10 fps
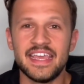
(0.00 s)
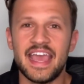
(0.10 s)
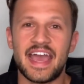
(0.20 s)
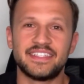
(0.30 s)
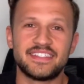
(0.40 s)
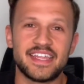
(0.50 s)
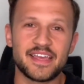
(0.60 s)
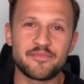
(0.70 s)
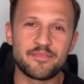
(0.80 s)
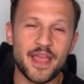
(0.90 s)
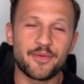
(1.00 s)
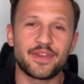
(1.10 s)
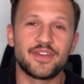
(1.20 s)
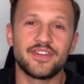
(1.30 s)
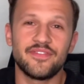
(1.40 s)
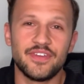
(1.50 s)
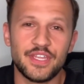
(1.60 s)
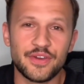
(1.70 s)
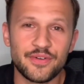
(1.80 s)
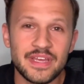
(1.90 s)
and today I'm back with another
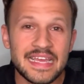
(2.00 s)
video.